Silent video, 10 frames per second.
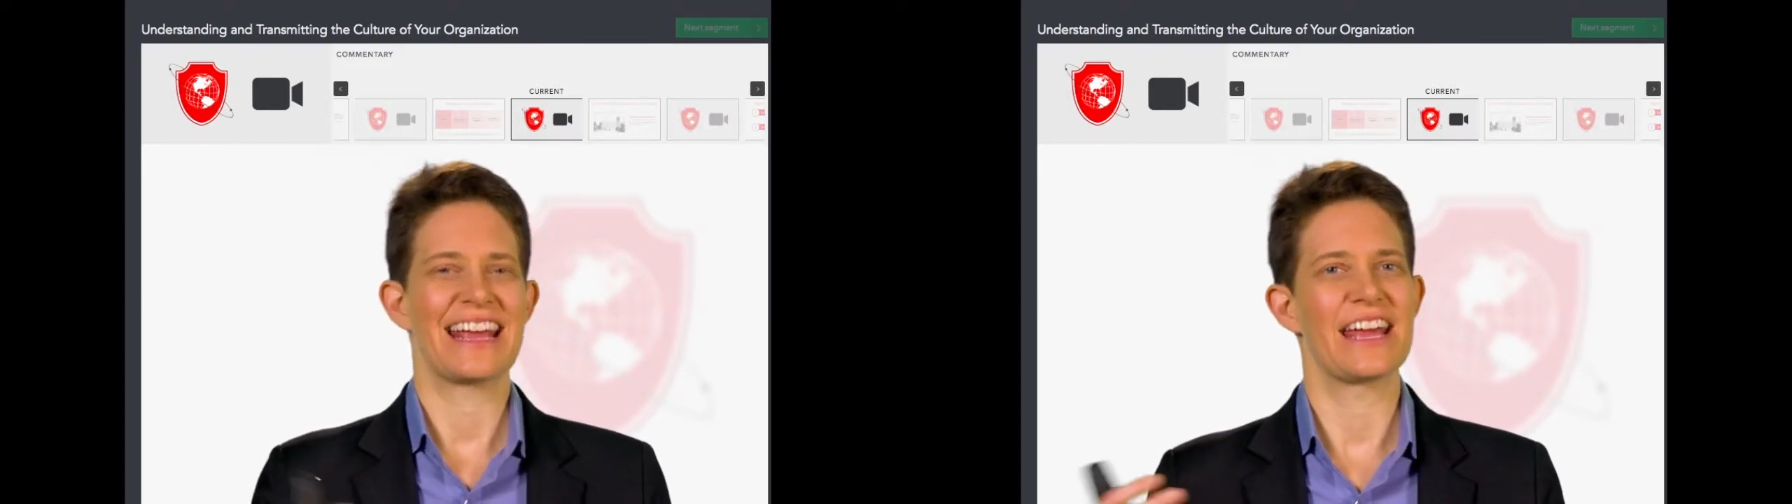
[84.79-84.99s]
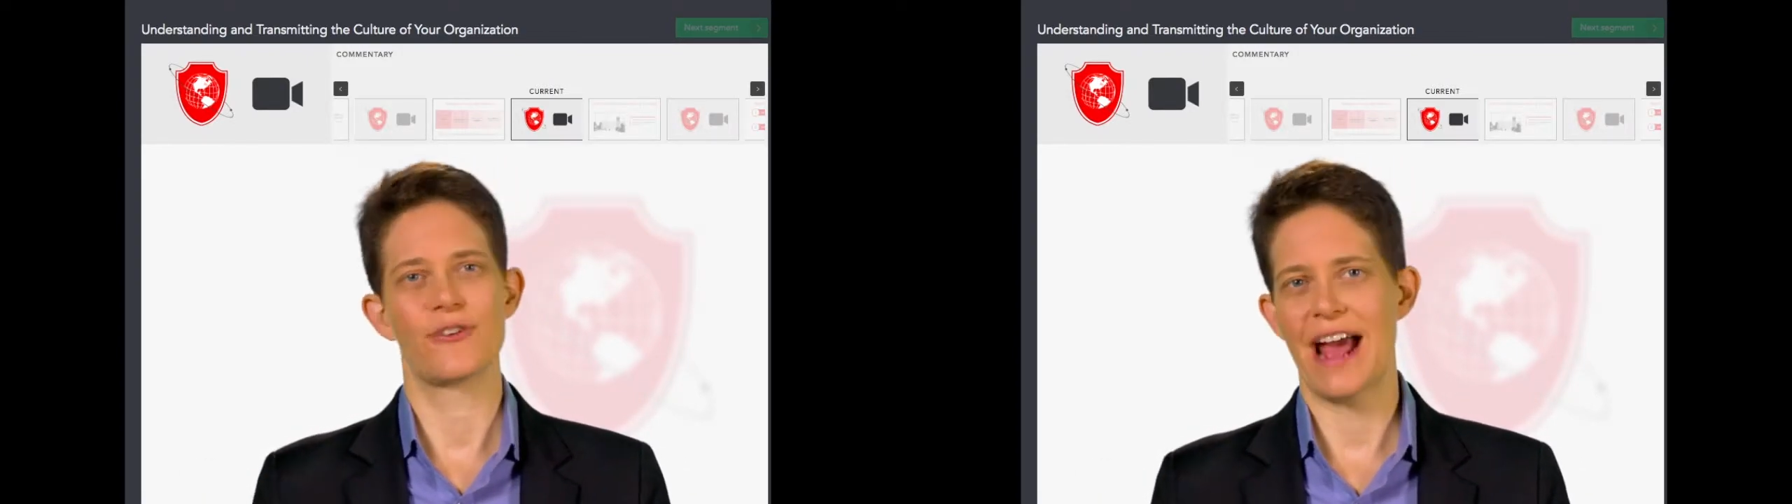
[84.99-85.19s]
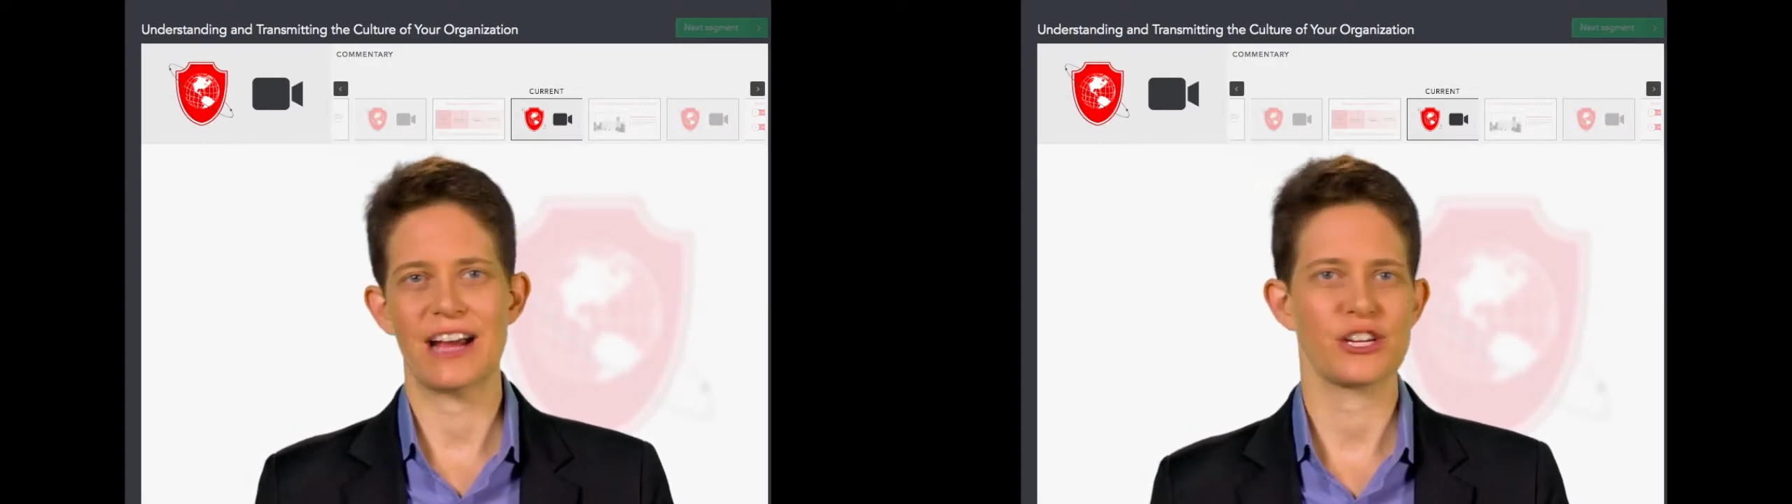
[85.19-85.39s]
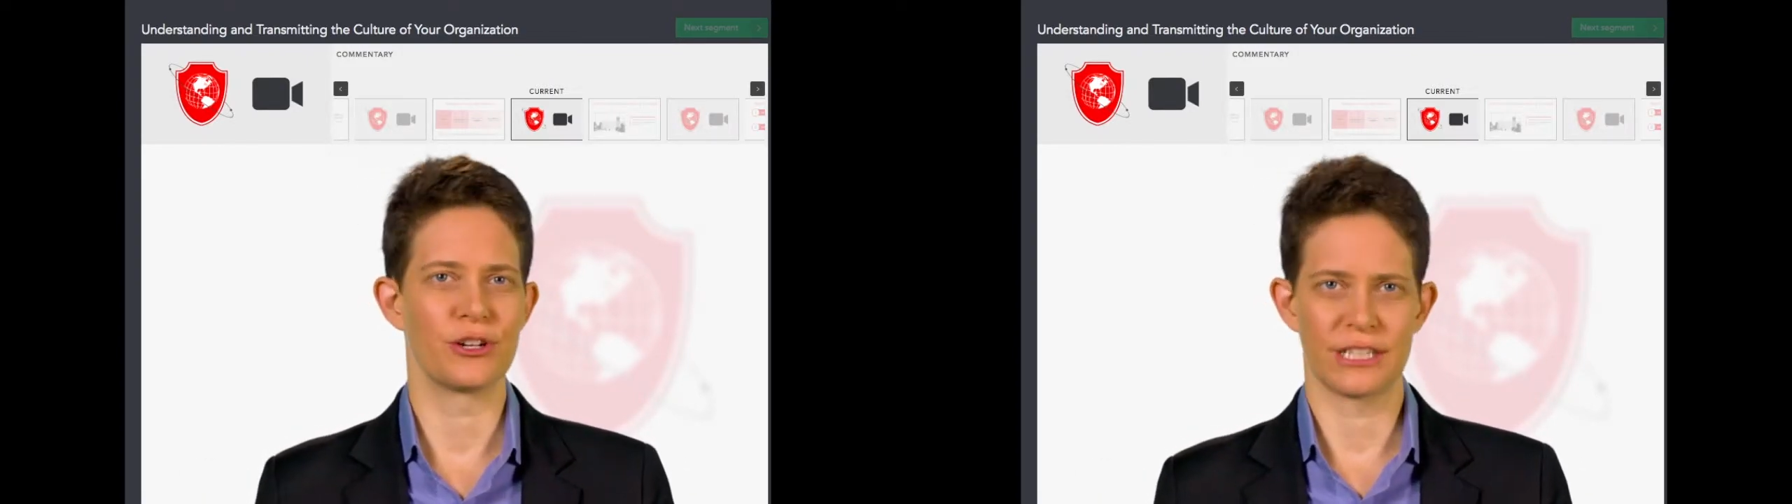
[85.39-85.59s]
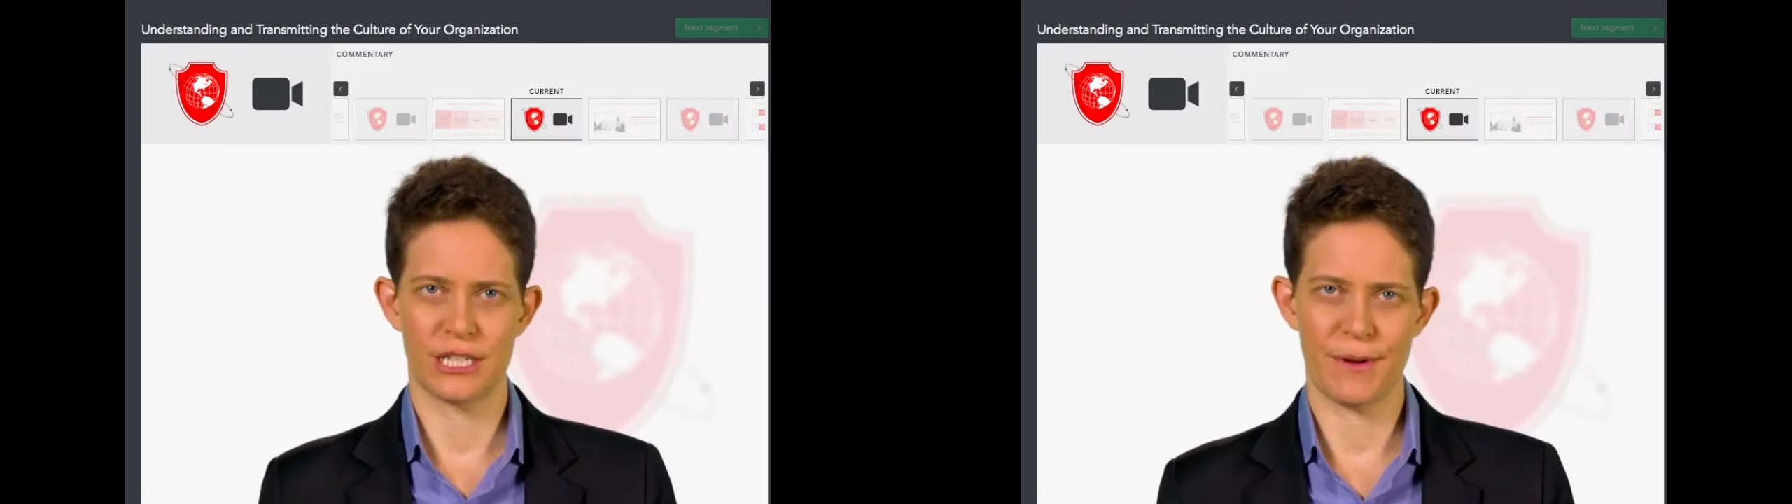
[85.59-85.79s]

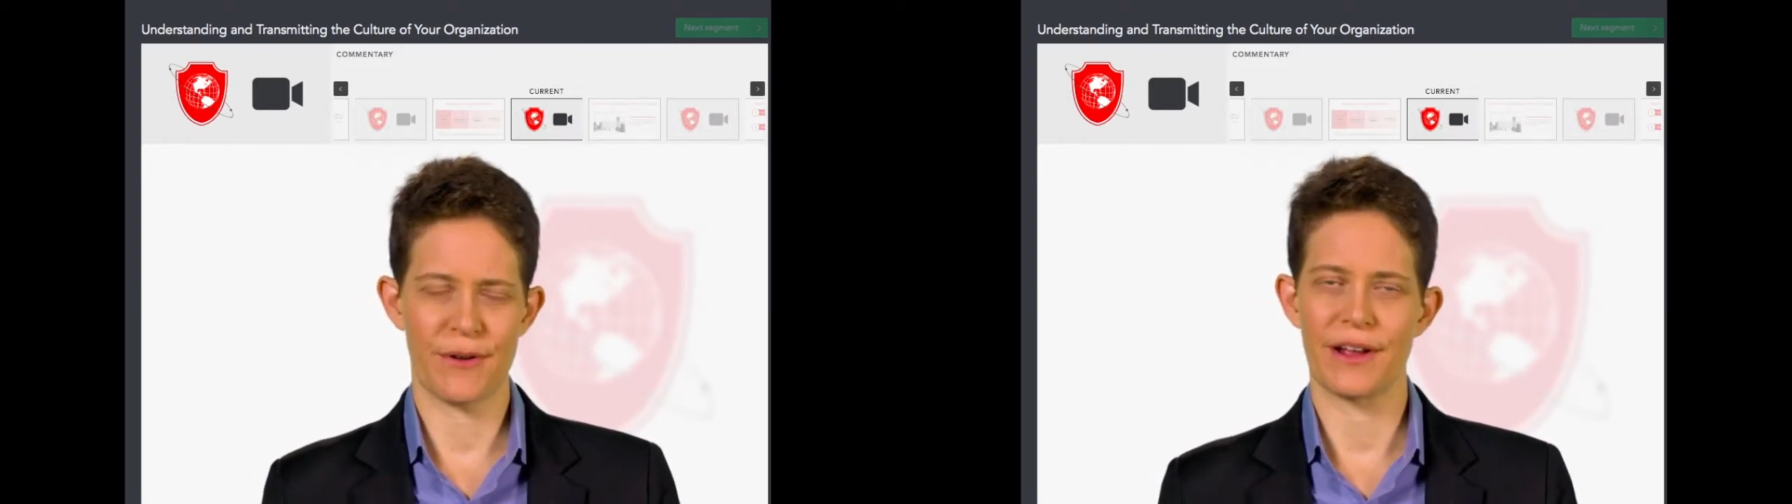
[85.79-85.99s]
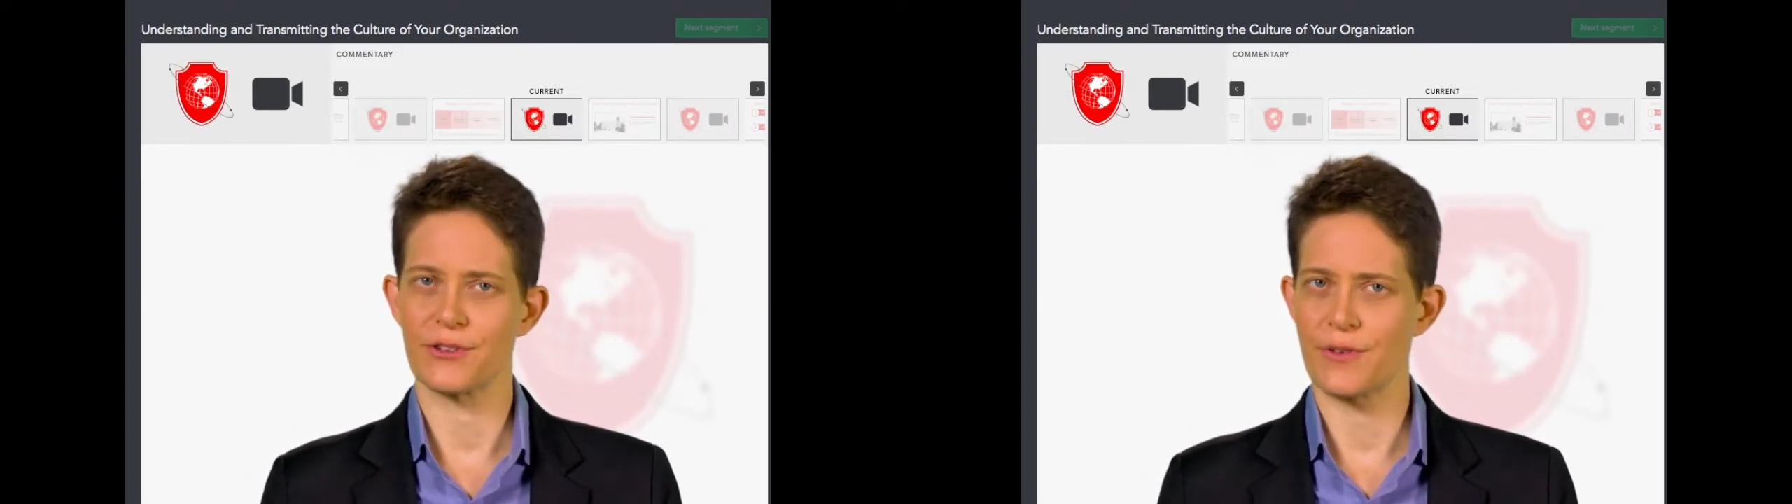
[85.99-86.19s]
international experience